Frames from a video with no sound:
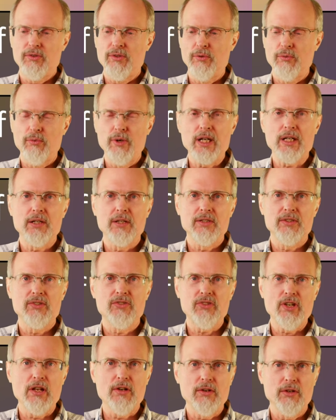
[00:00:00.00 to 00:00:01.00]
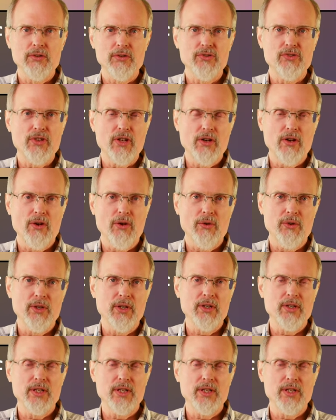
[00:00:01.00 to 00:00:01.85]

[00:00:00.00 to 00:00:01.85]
the wicked sinners, you know, the,